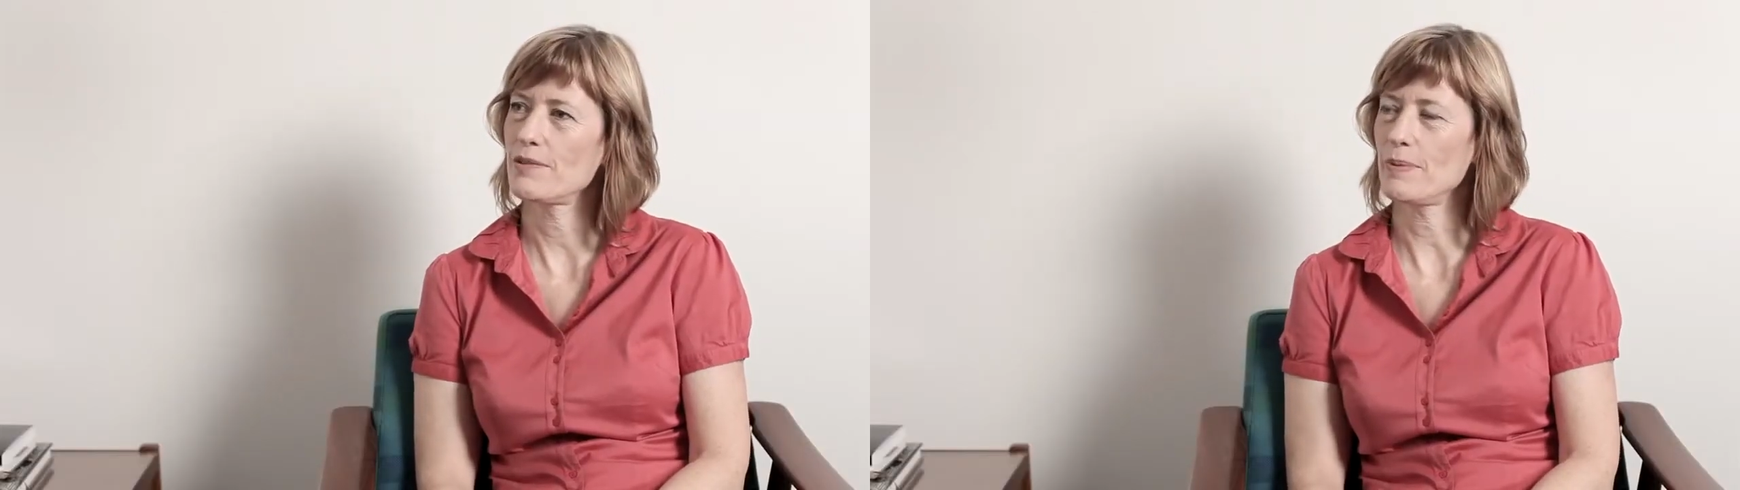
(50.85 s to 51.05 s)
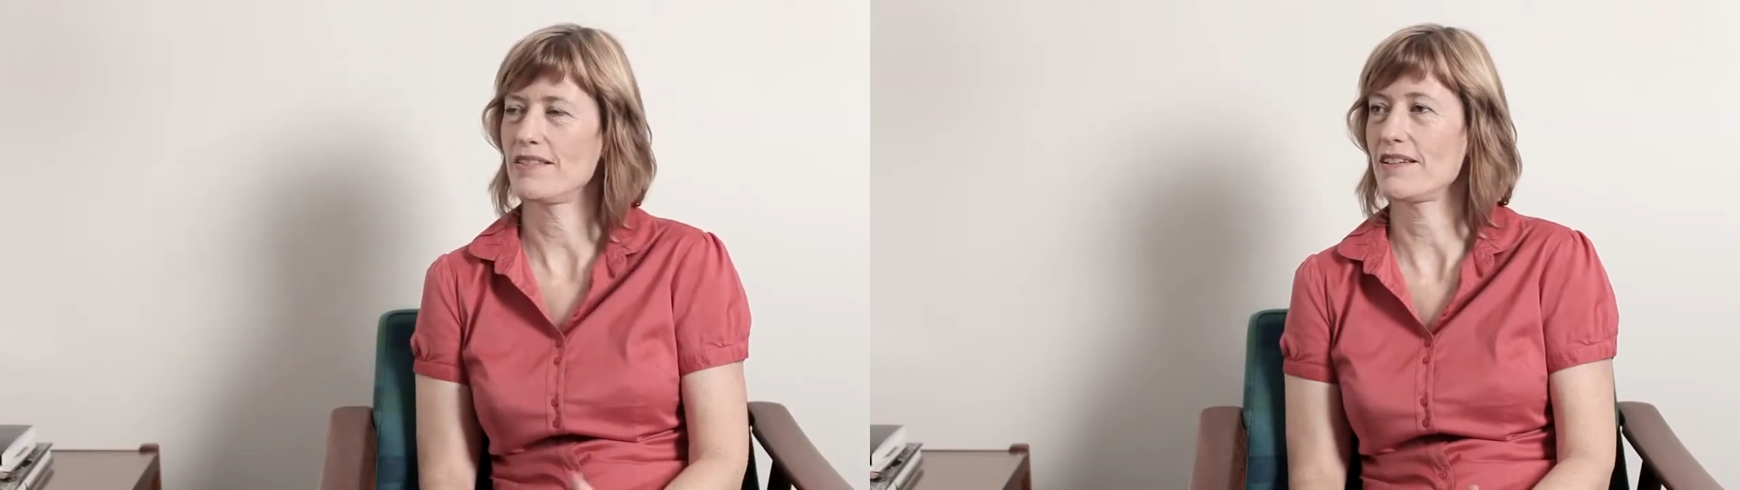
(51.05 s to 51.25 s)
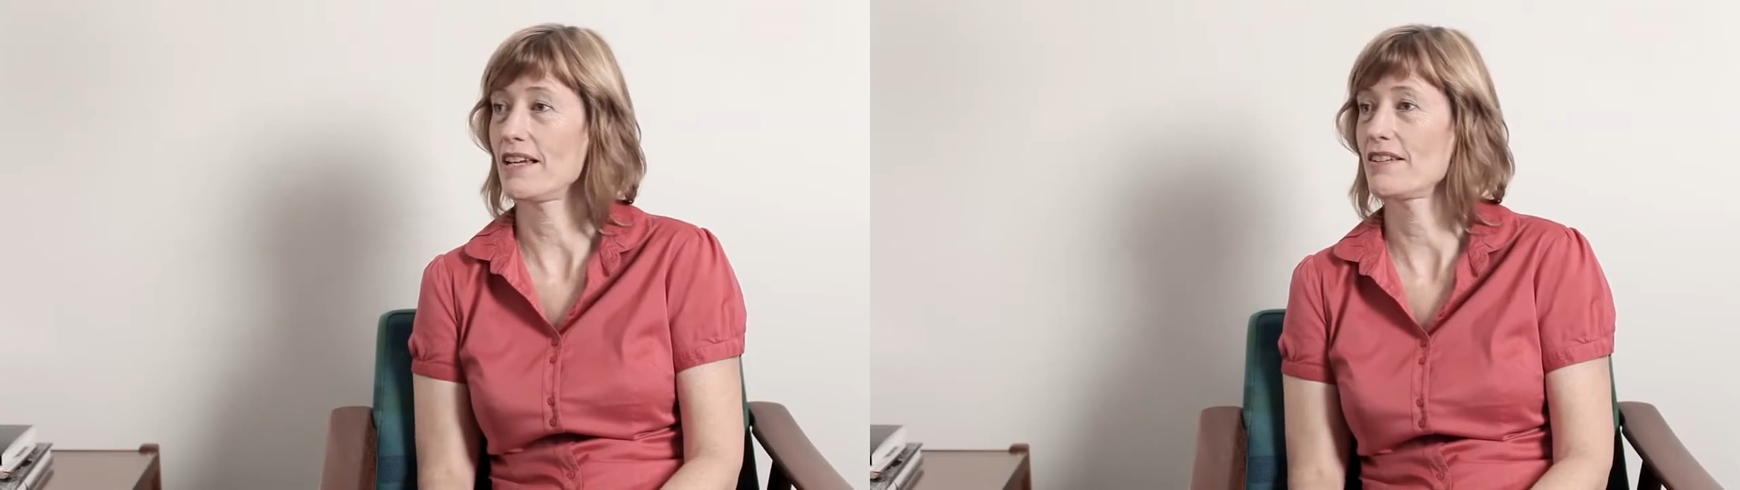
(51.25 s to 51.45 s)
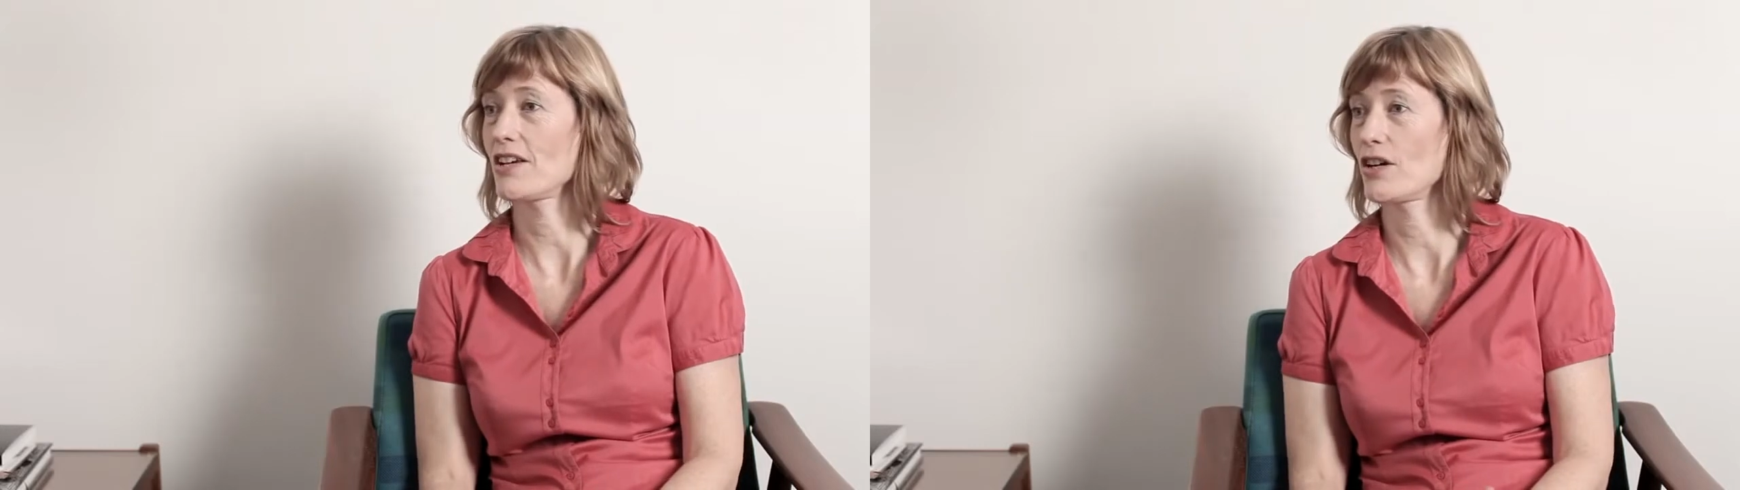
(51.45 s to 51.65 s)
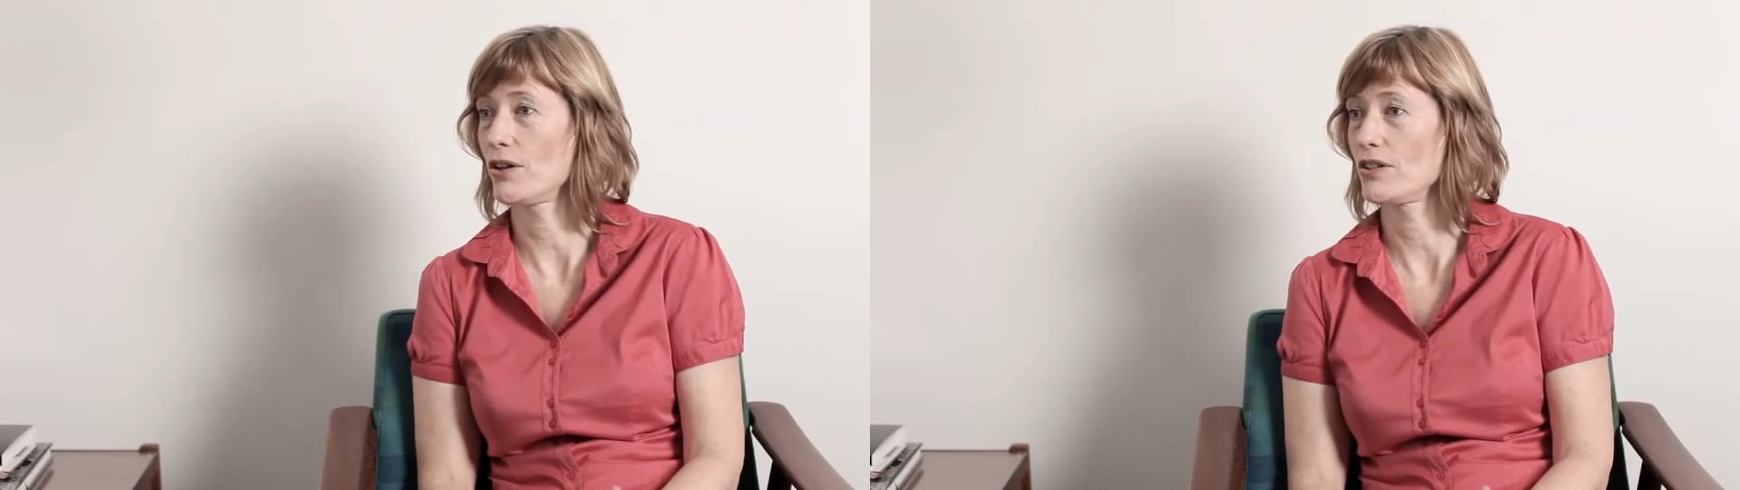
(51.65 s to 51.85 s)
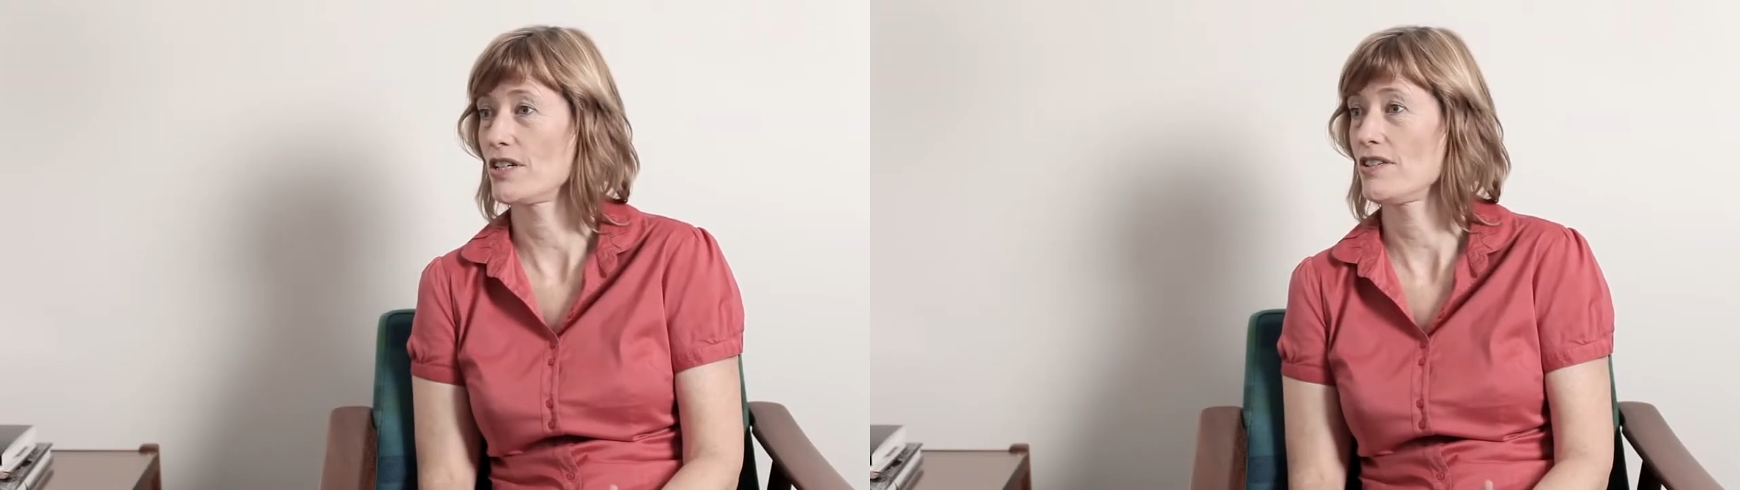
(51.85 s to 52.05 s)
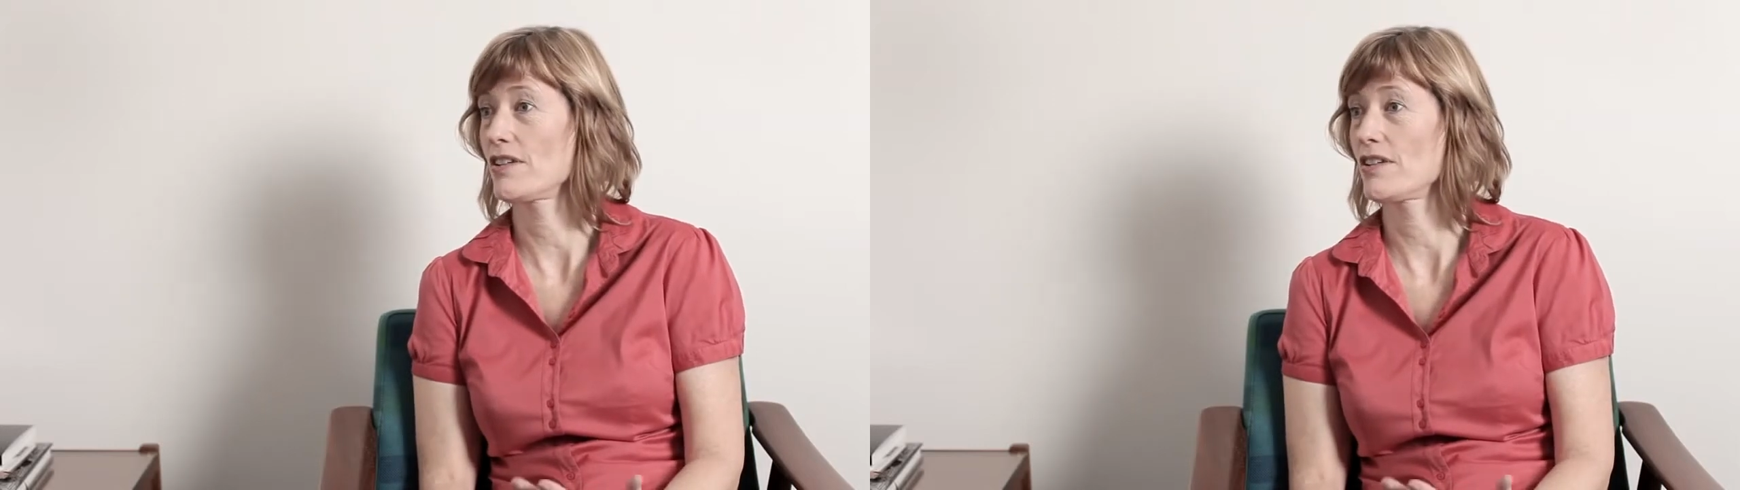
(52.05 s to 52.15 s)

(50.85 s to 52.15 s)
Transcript: has been studying psychology.